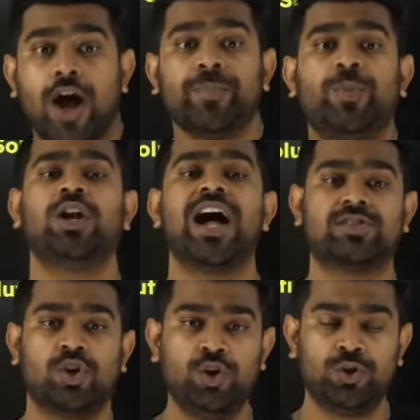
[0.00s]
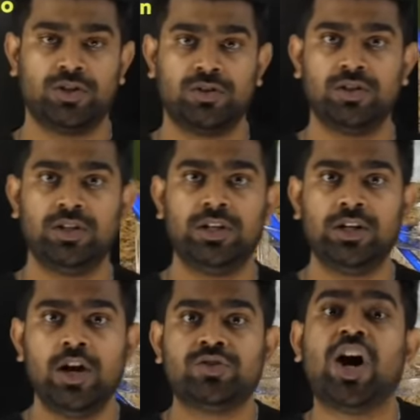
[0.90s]
non polar solute.
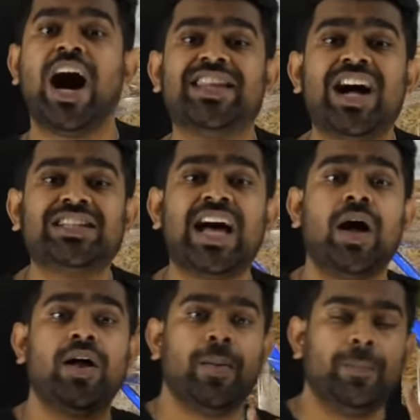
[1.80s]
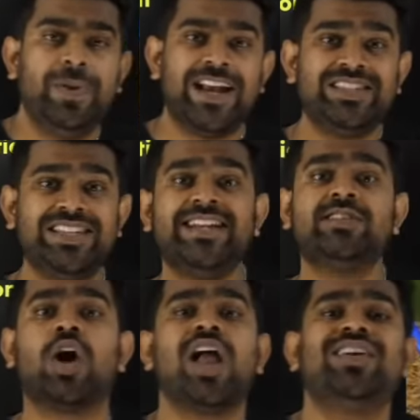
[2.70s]
So adanal da
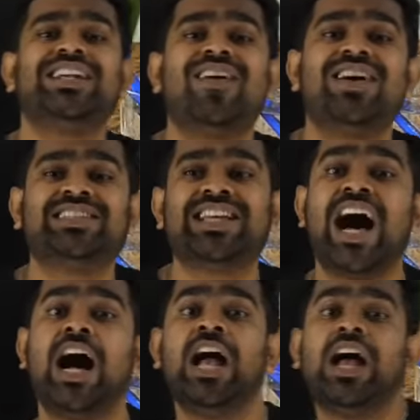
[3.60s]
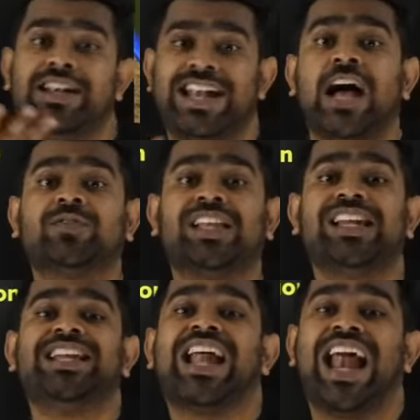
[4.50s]
benzene solvent a vacha
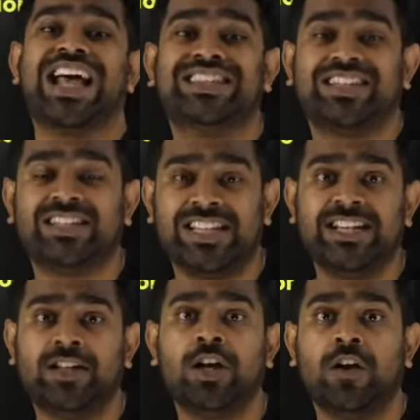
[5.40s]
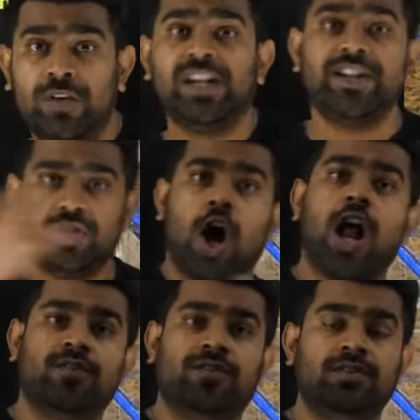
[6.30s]
naphthalene and anthracene will
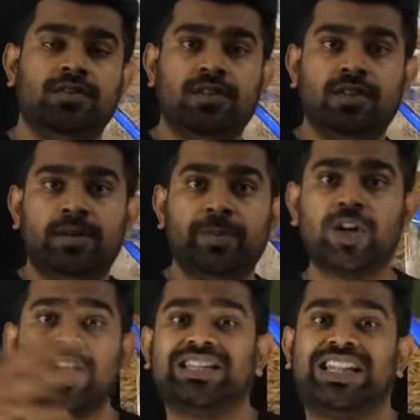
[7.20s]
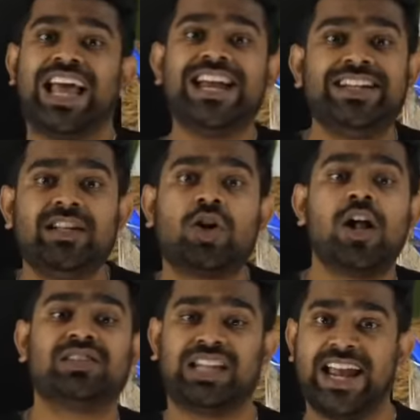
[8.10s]
dissolve, because like
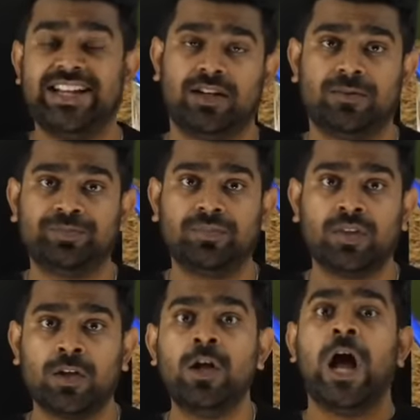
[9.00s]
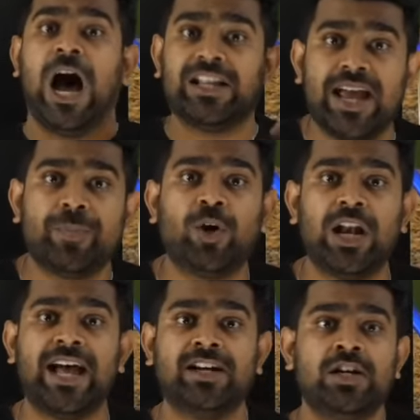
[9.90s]
dissolves like. Adhe
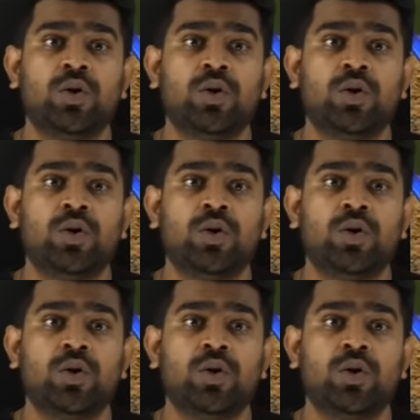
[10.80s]
pole